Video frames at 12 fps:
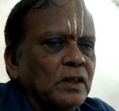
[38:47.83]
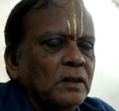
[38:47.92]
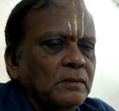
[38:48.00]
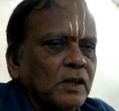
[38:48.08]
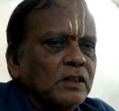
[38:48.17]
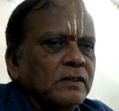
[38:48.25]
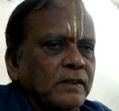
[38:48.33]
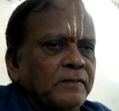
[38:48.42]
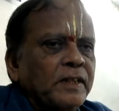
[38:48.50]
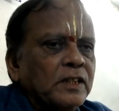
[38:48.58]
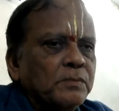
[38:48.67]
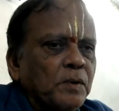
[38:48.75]
because even
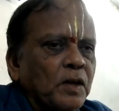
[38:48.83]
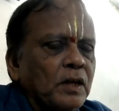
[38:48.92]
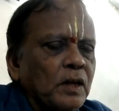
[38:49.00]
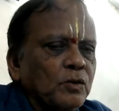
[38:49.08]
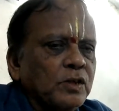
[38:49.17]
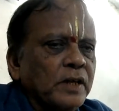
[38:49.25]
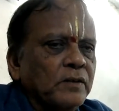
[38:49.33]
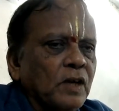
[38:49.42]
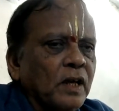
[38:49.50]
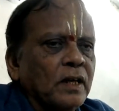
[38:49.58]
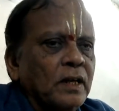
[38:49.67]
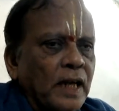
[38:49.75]
a small house I've
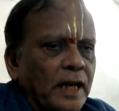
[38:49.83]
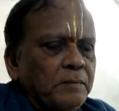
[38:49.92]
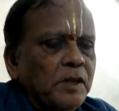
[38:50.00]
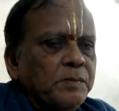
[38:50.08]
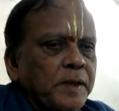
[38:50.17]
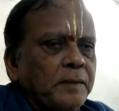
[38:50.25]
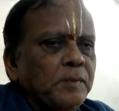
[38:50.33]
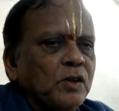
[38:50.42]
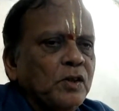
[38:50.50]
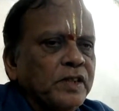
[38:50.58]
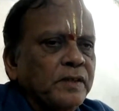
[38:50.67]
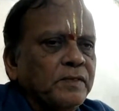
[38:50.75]
got, I must be able to
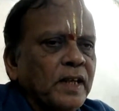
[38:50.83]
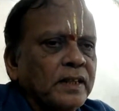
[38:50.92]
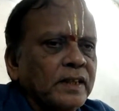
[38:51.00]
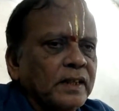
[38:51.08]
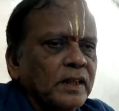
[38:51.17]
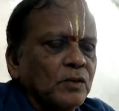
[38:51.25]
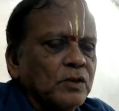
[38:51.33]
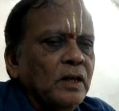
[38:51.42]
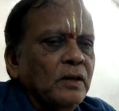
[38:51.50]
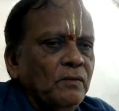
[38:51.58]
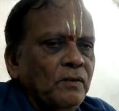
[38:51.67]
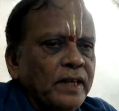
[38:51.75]
safeguard that house.
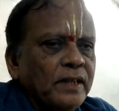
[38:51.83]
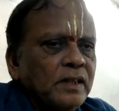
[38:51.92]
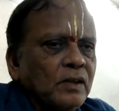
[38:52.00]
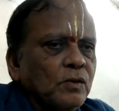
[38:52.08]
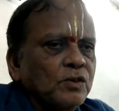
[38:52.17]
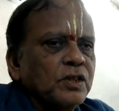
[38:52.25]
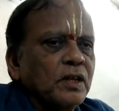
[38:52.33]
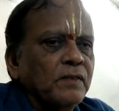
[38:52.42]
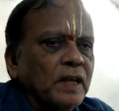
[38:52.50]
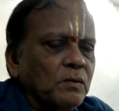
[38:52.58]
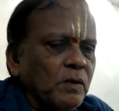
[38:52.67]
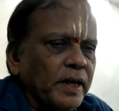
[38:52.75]
Where is the question of
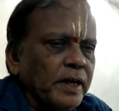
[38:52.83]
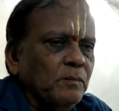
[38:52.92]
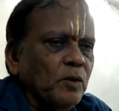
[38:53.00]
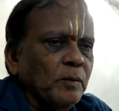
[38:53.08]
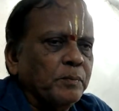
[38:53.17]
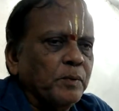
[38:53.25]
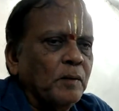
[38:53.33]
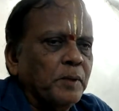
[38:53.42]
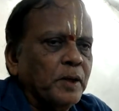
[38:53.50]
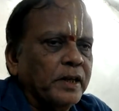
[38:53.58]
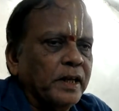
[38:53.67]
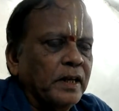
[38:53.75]
acquiring more
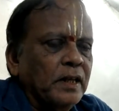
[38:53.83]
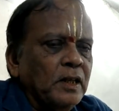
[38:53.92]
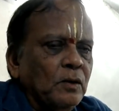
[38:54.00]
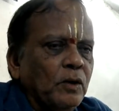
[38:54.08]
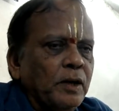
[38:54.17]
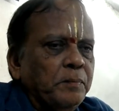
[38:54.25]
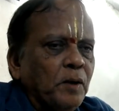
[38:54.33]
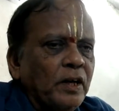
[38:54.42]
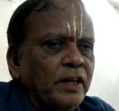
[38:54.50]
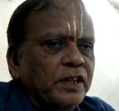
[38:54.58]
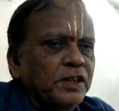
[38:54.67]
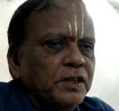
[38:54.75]
property? Only
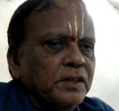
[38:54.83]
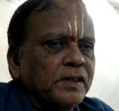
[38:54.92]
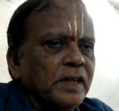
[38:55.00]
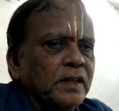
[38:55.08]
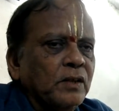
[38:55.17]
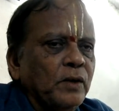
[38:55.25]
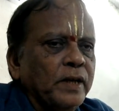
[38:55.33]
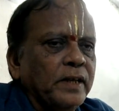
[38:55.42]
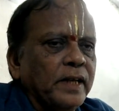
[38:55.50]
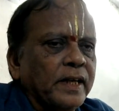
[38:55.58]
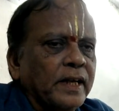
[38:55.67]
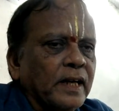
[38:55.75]
politicians can do it. They
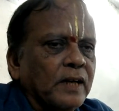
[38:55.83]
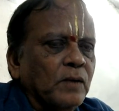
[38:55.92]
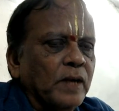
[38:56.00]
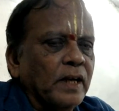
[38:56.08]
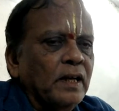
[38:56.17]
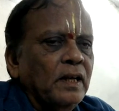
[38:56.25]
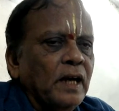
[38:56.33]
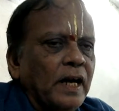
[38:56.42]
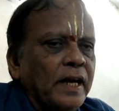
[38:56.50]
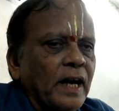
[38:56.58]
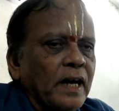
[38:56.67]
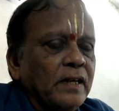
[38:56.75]
can acquire
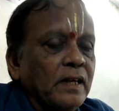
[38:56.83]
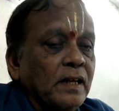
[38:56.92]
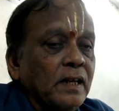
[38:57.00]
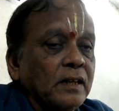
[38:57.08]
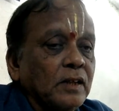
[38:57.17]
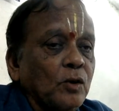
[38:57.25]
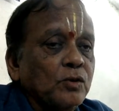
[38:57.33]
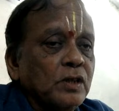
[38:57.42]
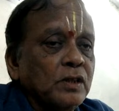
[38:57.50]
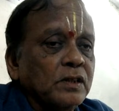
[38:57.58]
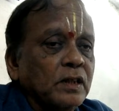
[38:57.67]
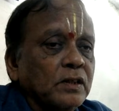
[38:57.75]

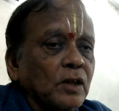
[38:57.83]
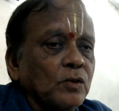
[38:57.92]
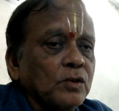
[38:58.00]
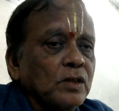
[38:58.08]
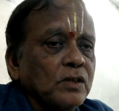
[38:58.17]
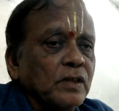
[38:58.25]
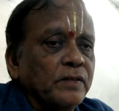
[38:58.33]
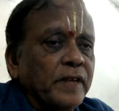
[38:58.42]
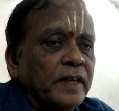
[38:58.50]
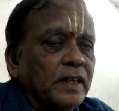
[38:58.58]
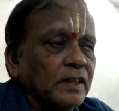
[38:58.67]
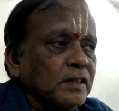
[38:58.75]
thousands and thousands of
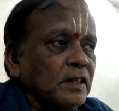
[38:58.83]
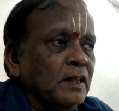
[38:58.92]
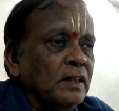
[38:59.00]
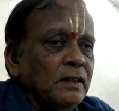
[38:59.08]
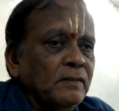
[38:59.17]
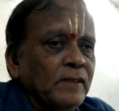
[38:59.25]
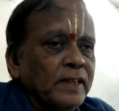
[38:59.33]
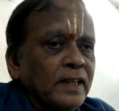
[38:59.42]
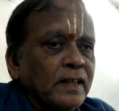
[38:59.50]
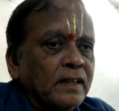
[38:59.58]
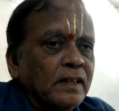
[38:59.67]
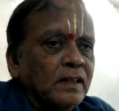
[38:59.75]
acres, whether
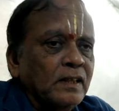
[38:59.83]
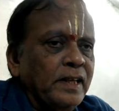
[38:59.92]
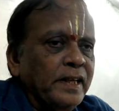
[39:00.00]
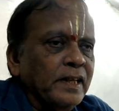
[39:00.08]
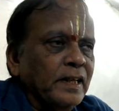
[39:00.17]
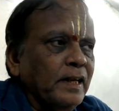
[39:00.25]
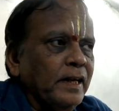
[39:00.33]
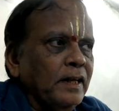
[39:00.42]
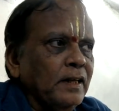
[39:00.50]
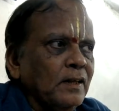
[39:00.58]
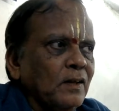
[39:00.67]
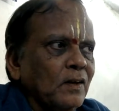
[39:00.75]
legally
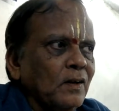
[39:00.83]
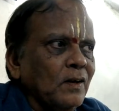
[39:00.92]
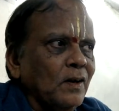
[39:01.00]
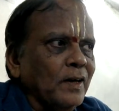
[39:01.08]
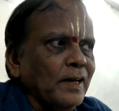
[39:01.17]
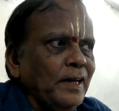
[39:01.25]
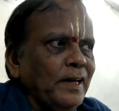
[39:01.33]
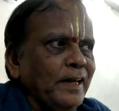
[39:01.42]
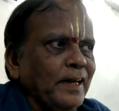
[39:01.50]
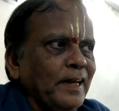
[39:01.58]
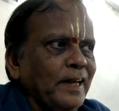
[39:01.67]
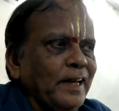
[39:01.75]
or
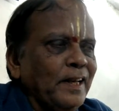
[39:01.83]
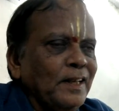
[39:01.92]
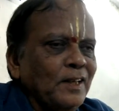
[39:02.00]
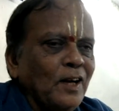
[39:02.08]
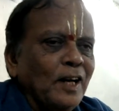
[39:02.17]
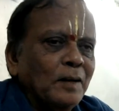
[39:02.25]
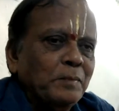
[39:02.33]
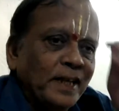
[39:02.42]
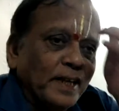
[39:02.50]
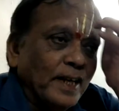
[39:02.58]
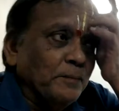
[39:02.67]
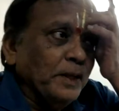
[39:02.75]
illegally or by
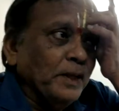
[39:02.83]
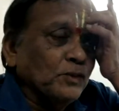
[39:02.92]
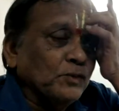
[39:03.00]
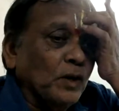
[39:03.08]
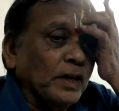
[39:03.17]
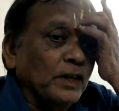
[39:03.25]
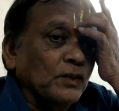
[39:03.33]
grabbing, so on and